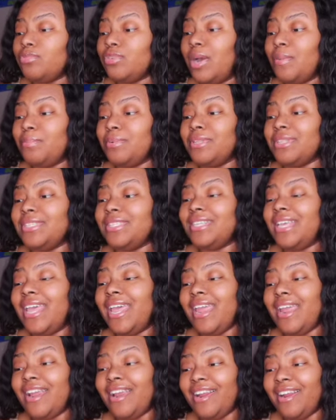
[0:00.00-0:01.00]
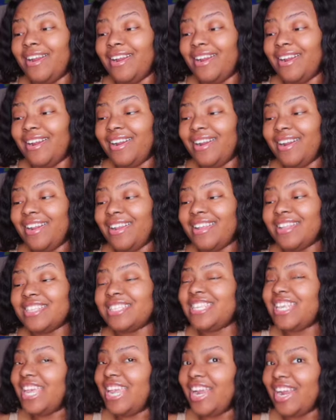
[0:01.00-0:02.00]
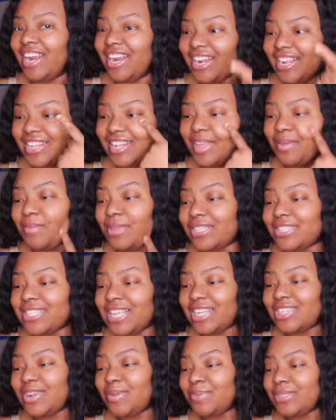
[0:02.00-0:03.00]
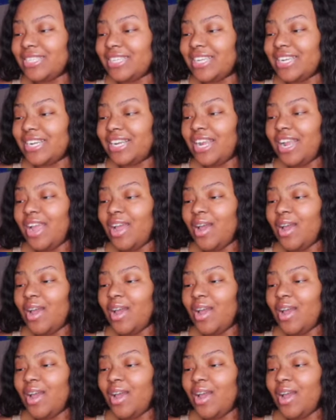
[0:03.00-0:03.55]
Drop a tear. Tear. Like they drop a tear.